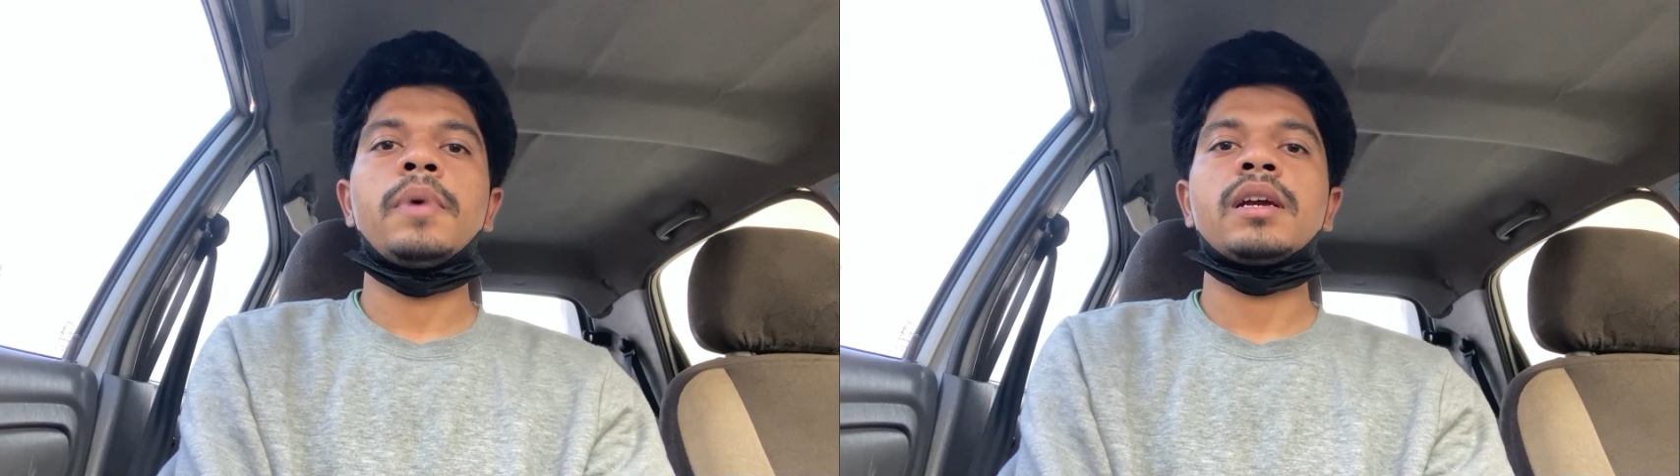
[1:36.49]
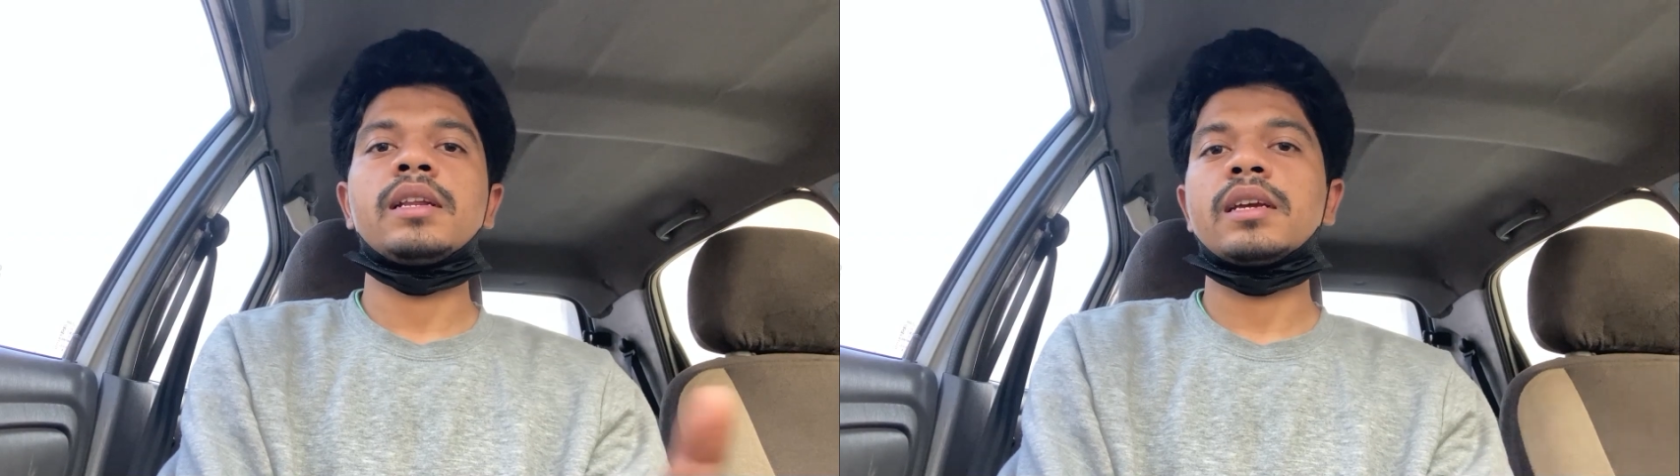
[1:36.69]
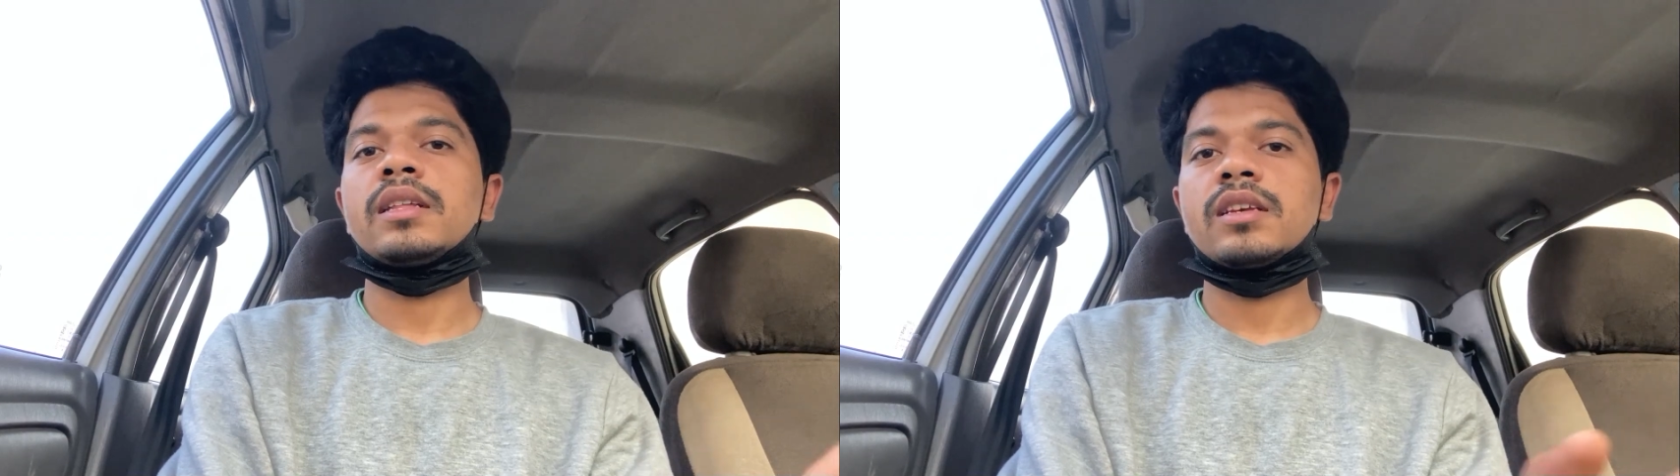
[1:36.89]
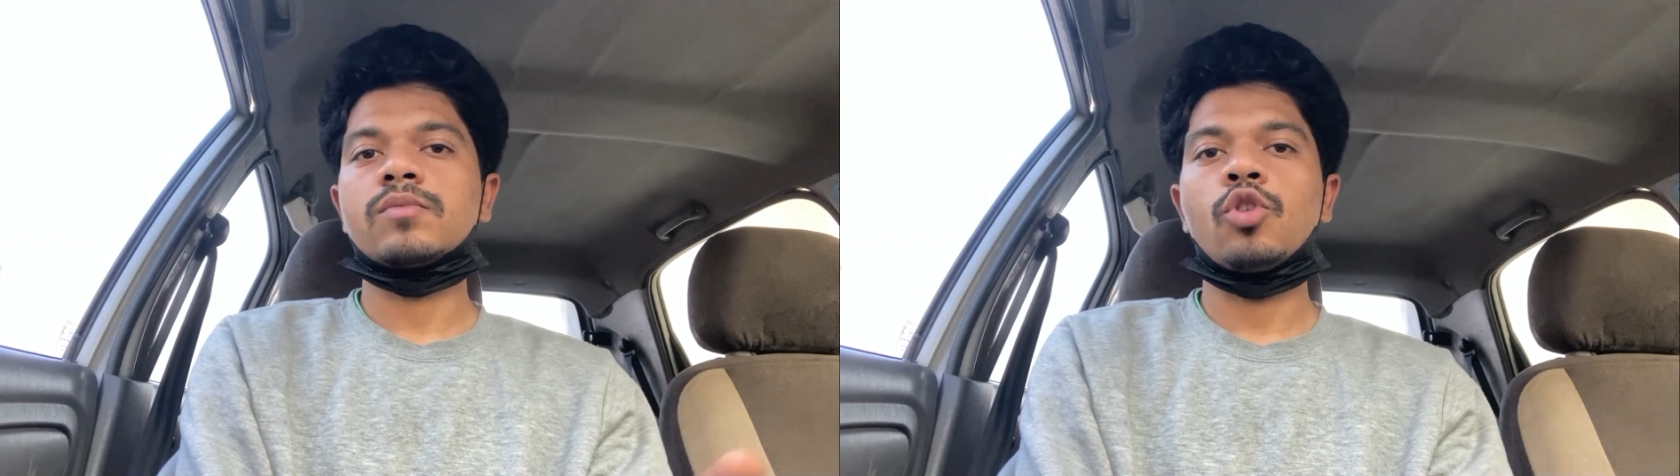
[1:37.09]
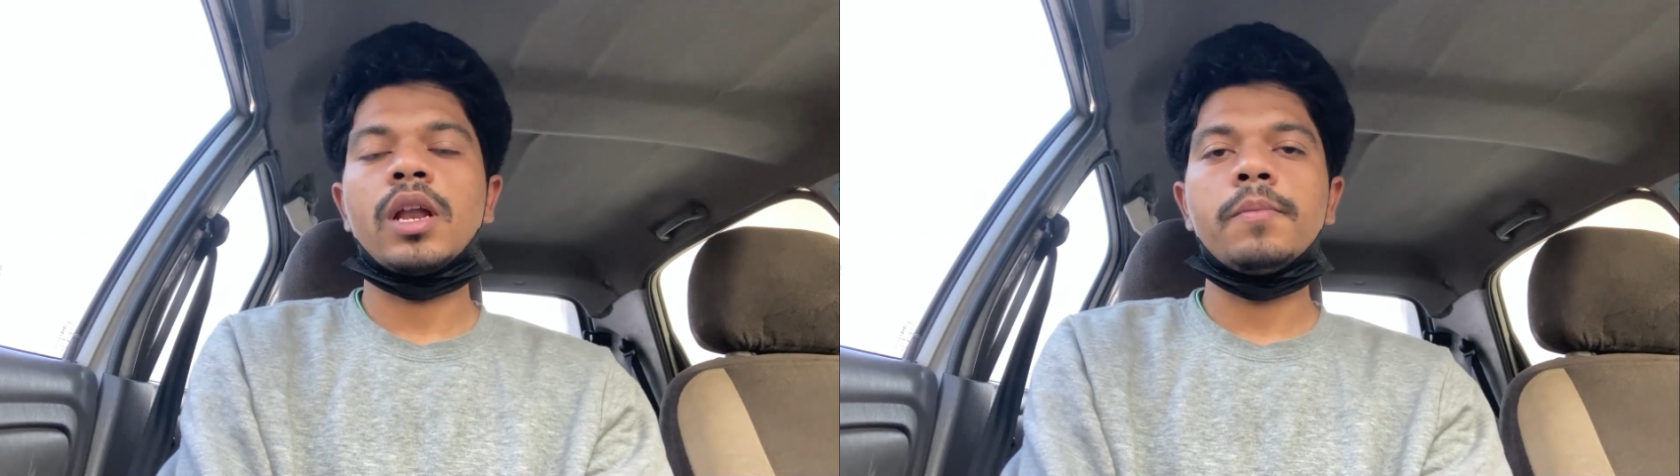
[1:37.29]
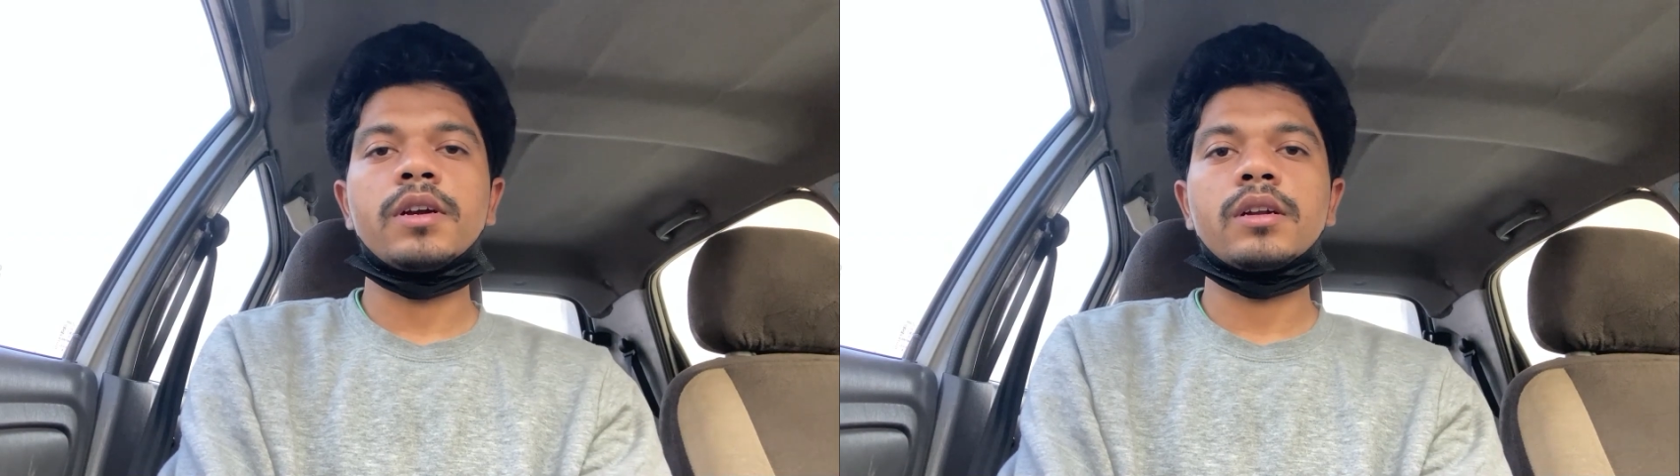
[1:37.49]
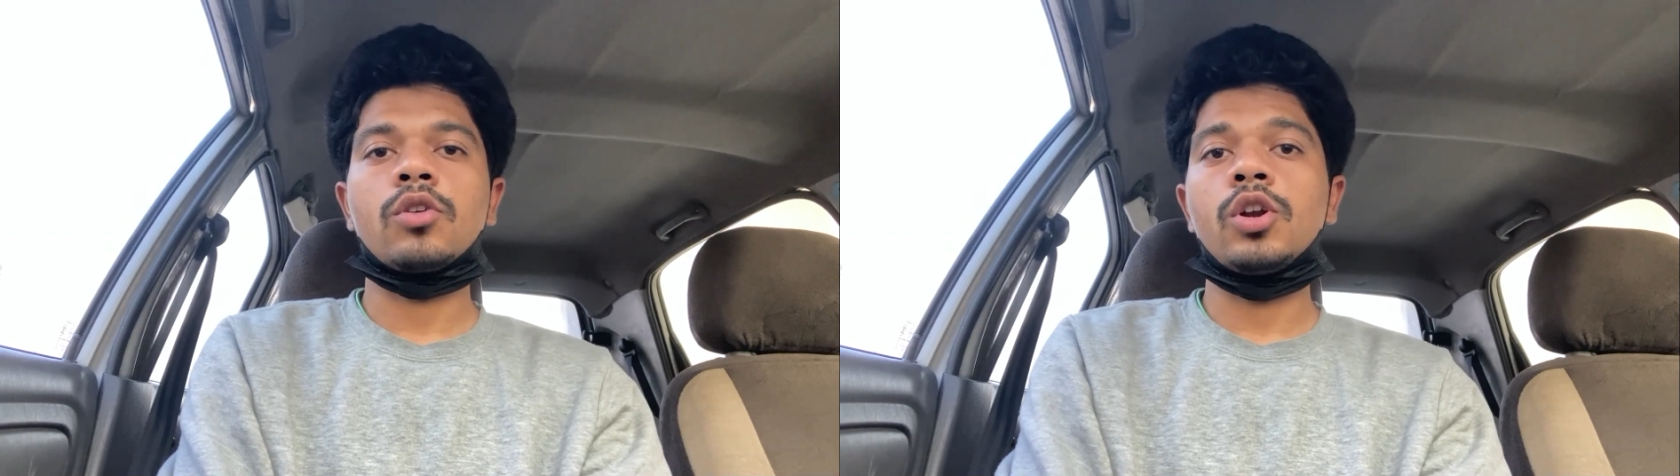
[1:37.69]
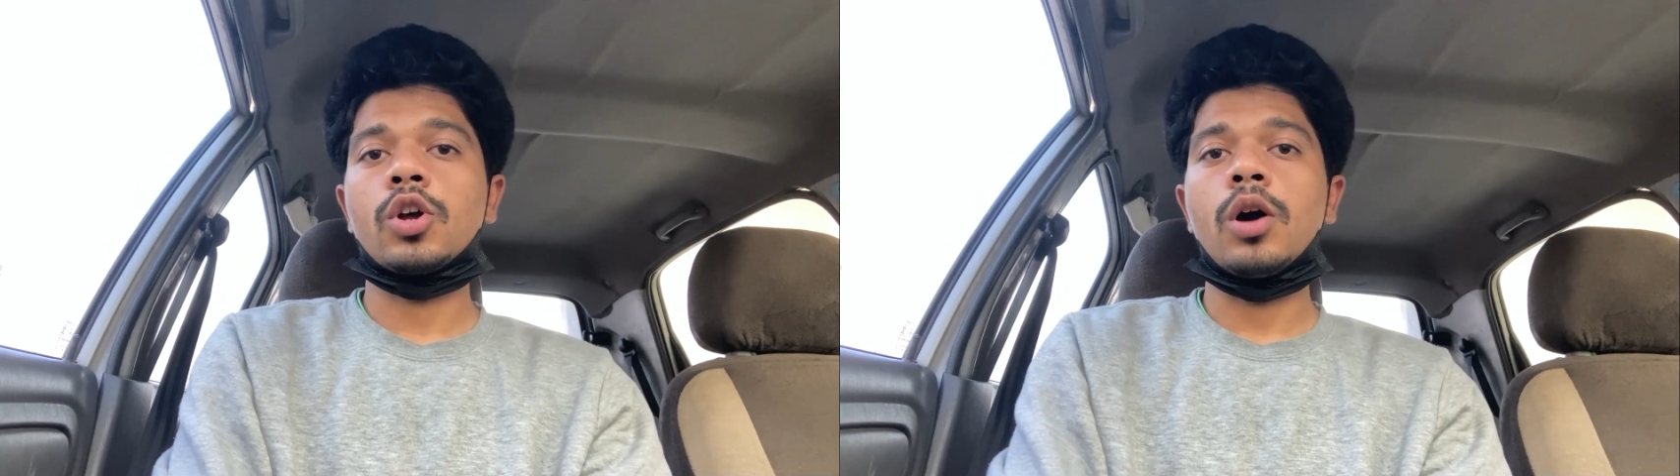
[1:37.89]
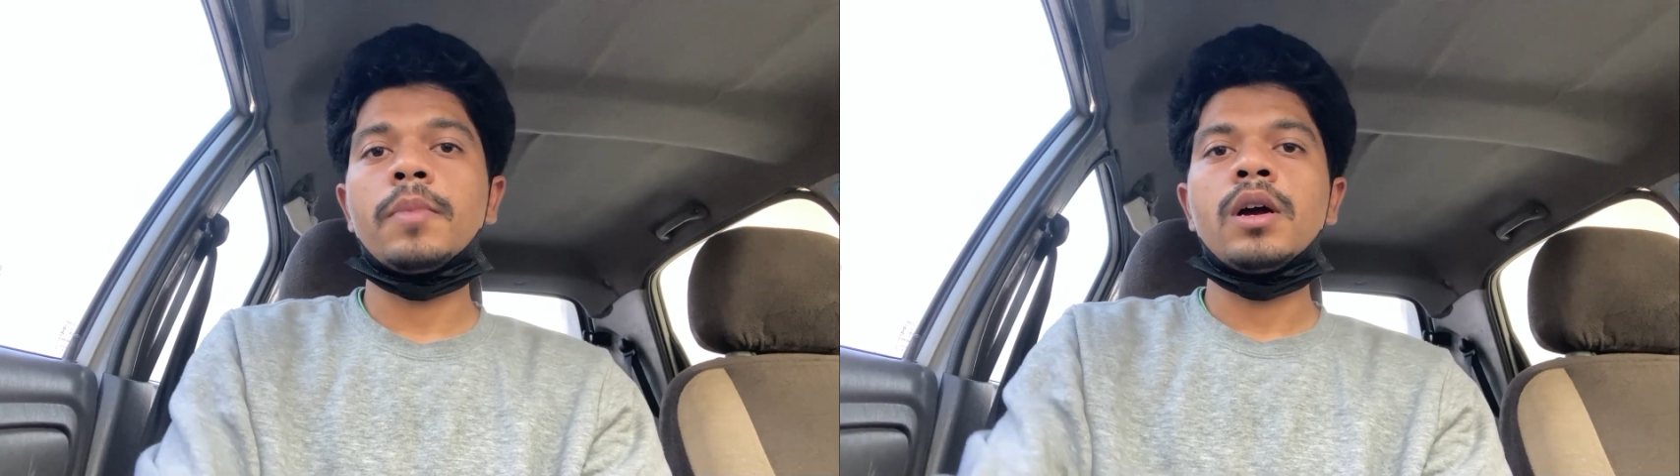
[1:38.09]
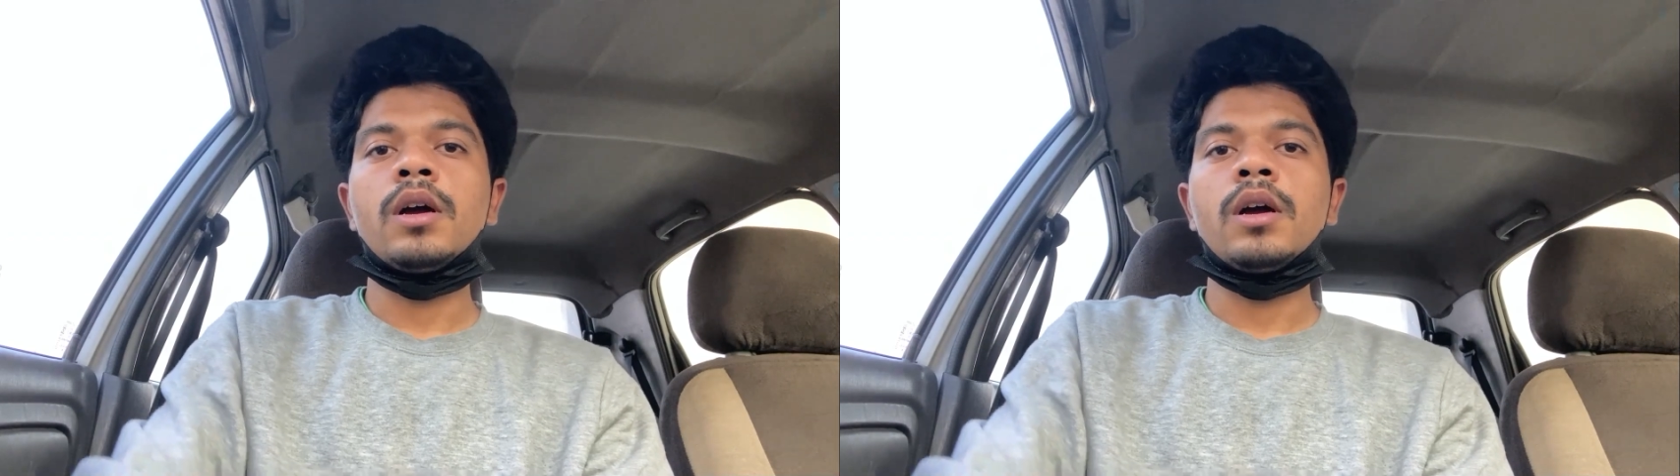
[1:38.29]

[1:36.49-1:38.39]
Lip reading: by clicking the small I button on top.